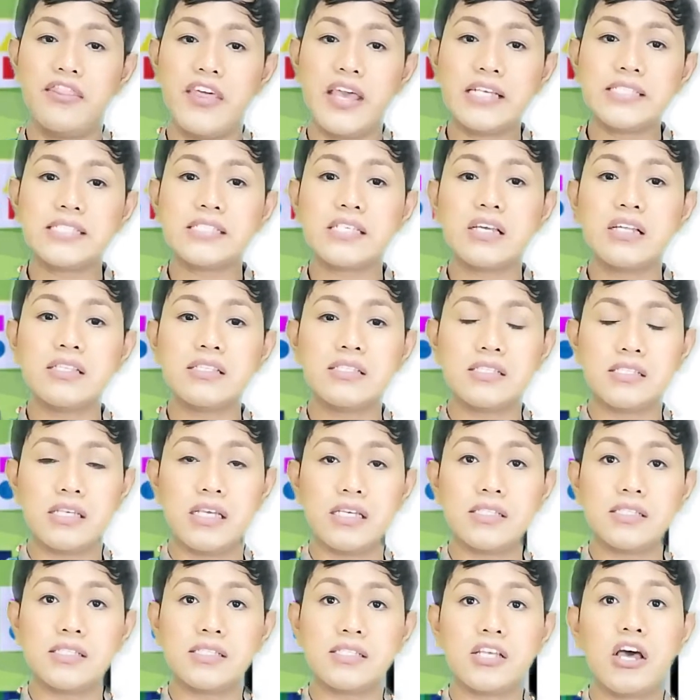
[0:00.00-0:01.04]
this
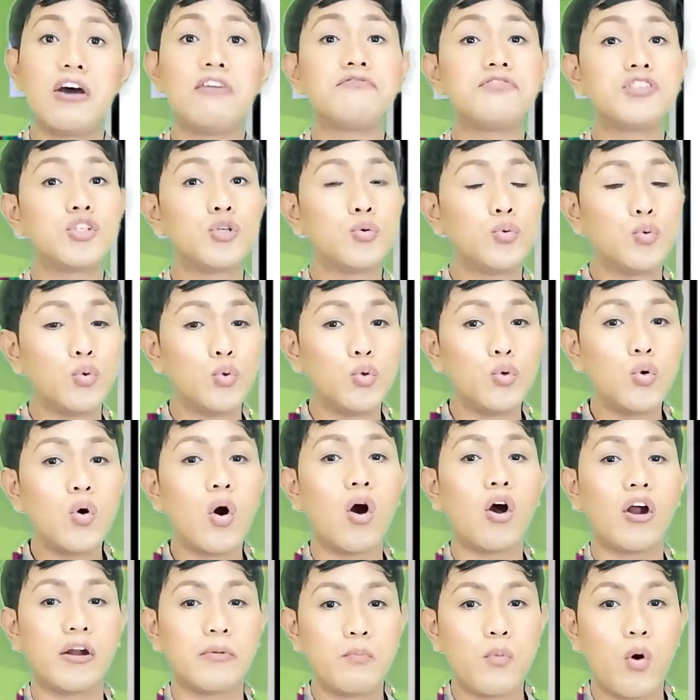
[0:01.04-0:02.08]
consists of two
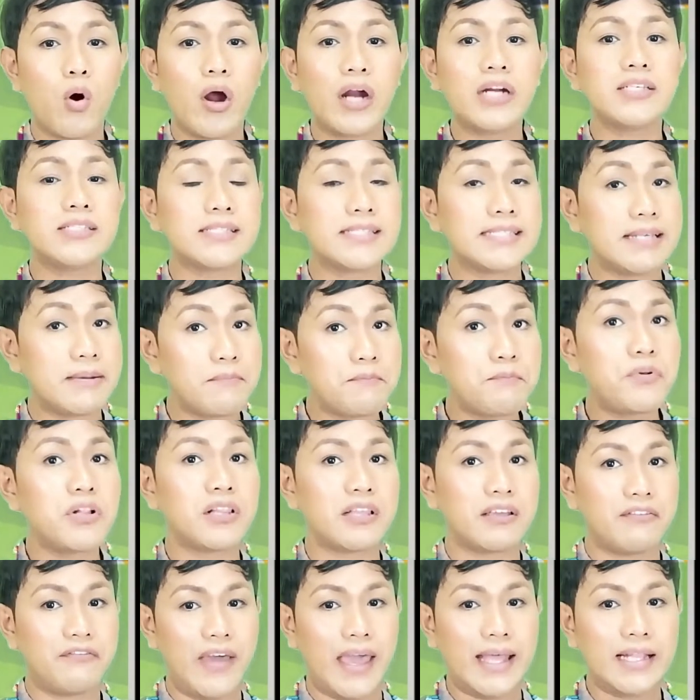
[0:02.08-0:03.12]
or more
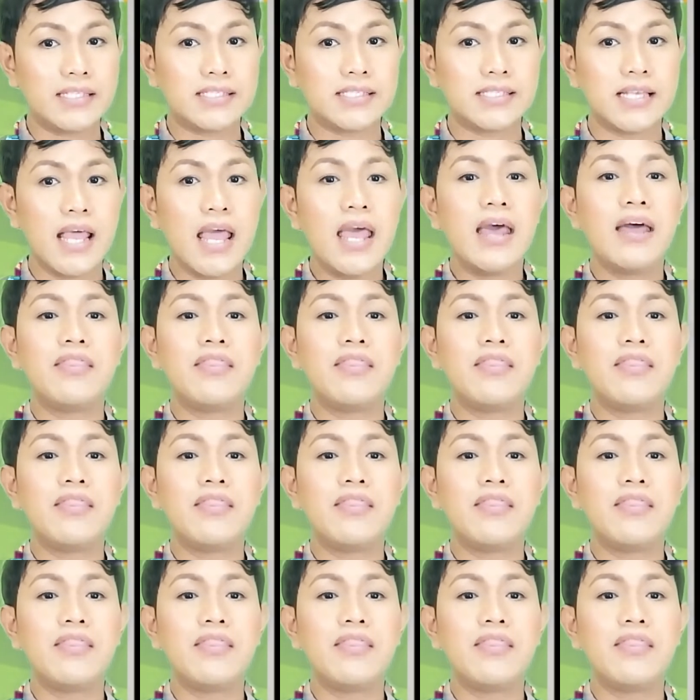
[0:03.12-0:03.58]
simple events